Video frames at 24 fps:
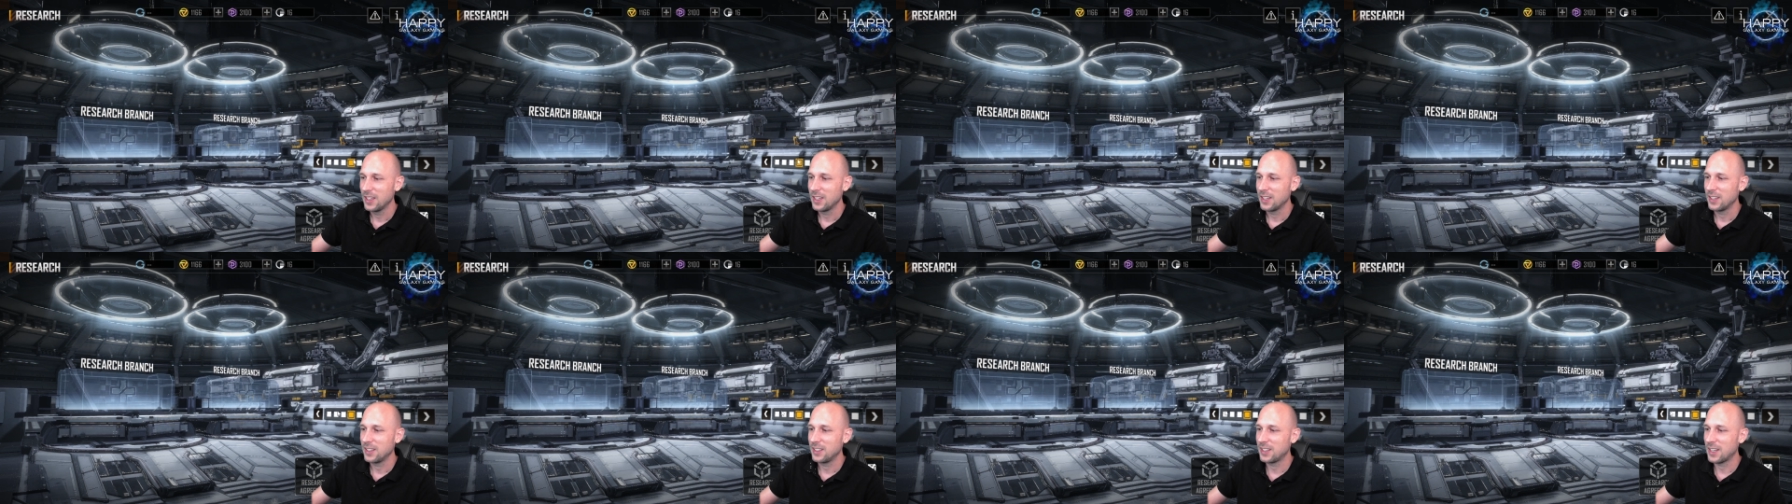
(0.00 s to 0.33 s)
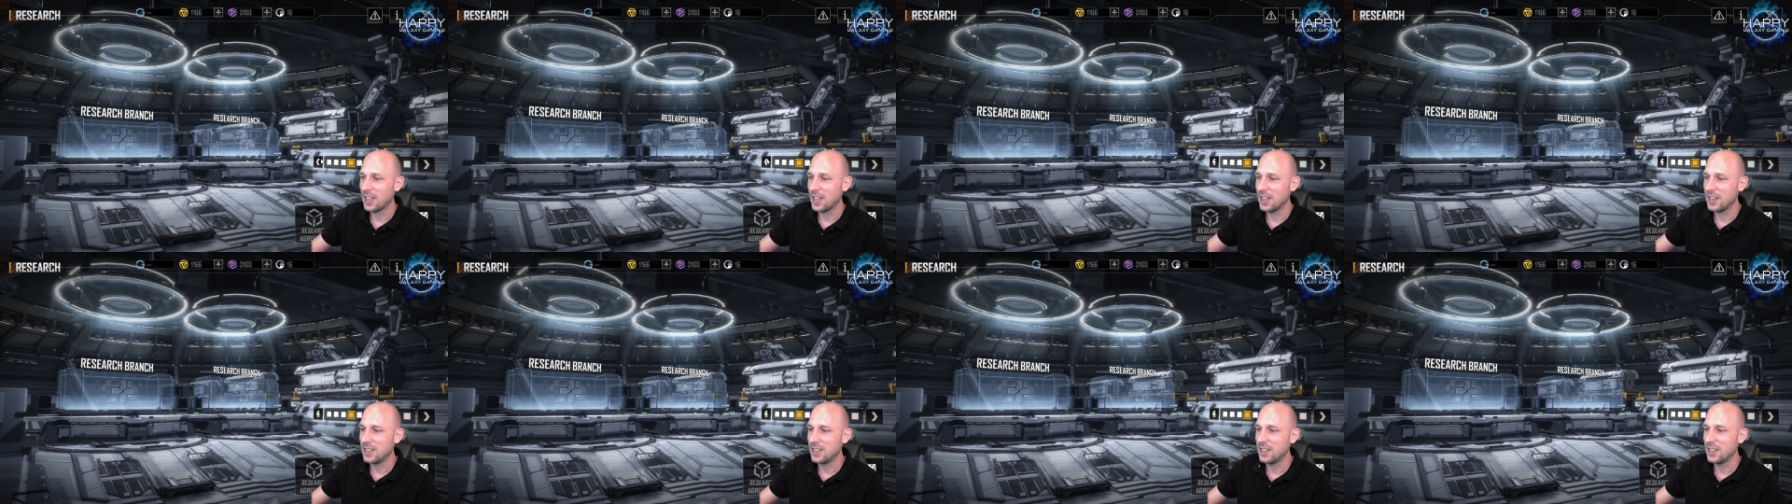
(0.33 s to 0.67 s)

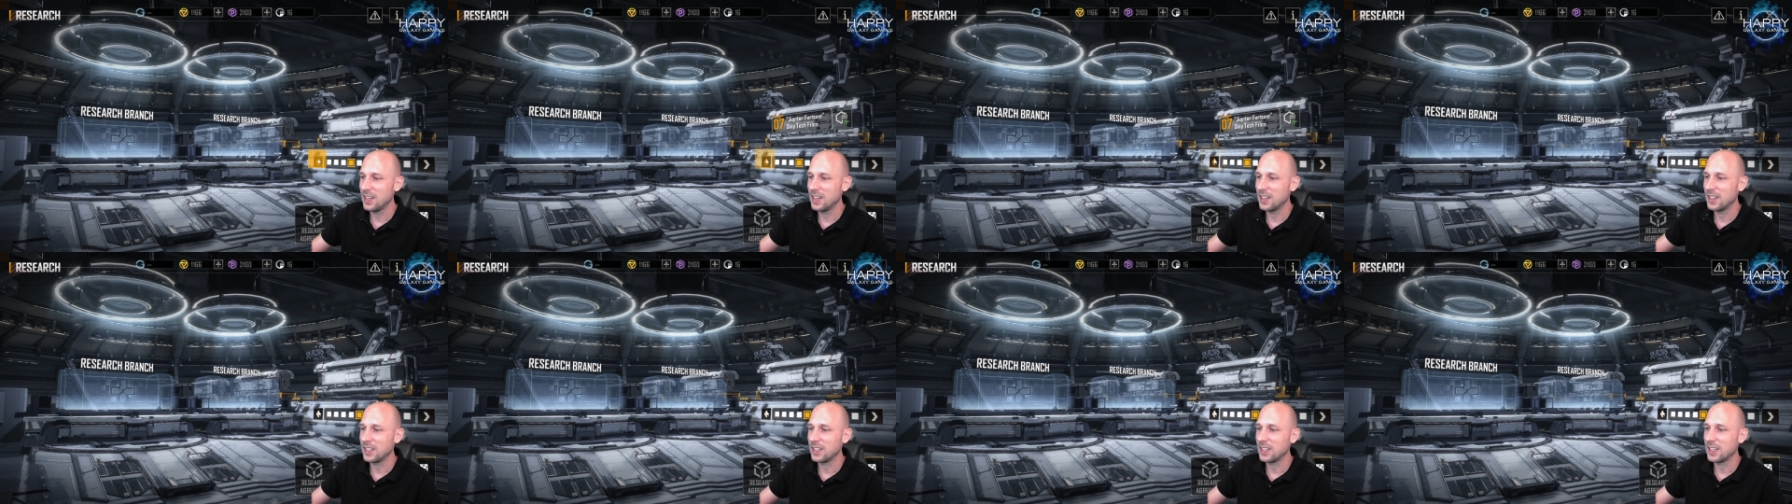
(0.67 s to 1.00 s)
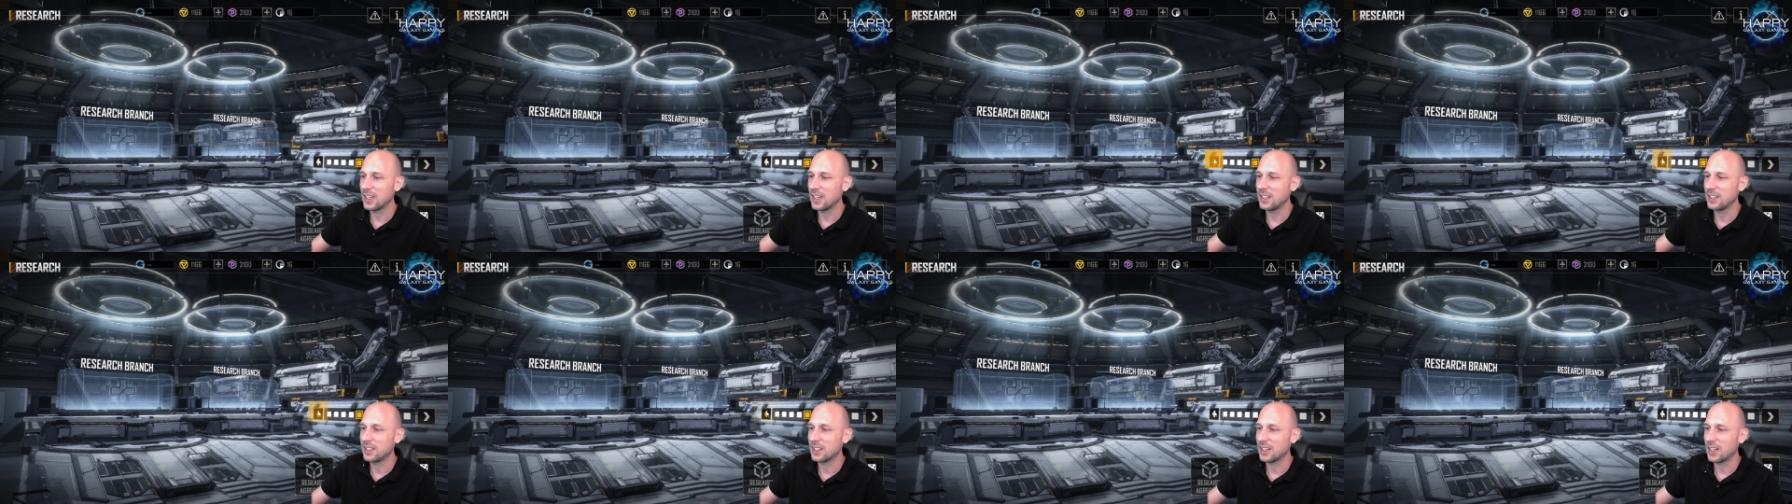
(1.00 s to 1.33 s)
then
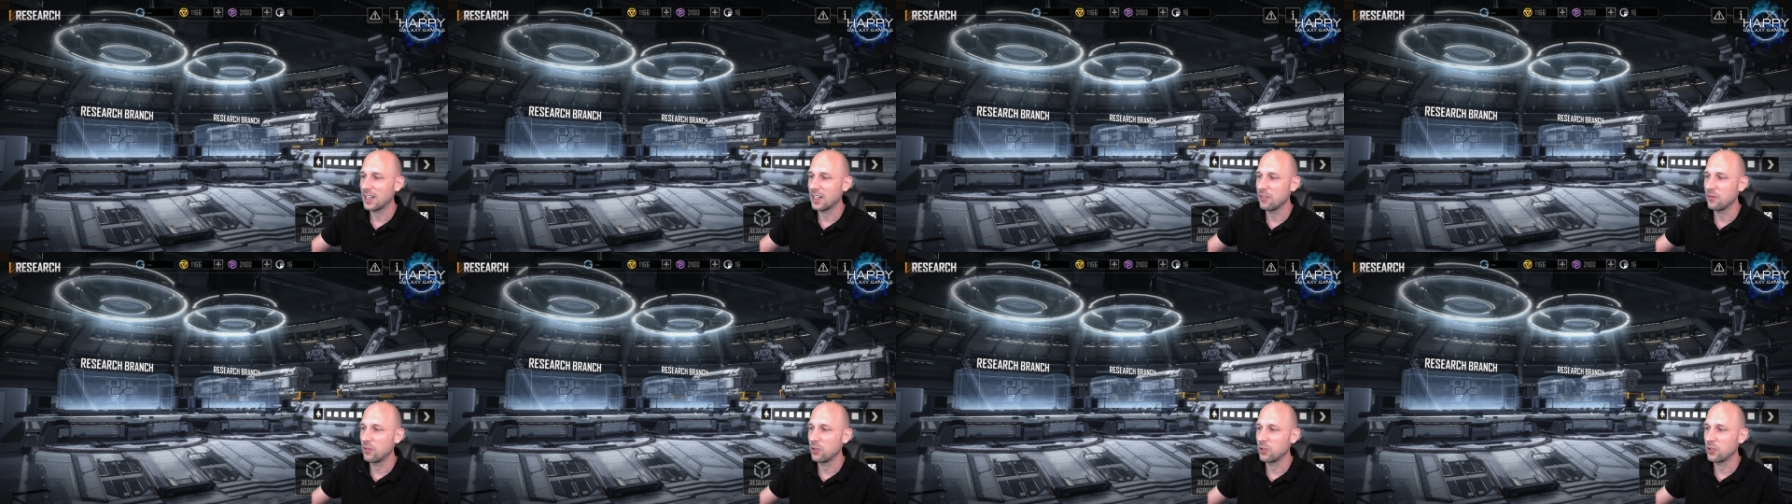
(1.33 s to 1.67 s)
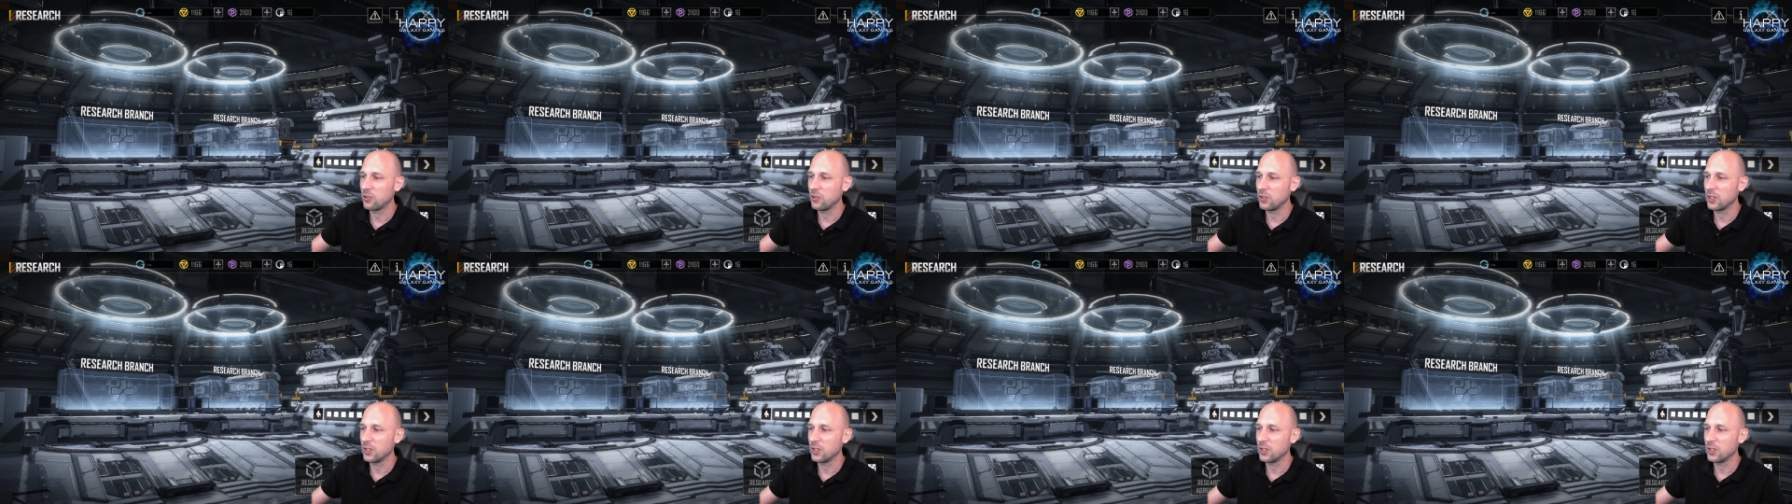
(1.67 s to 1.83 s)
yes, I would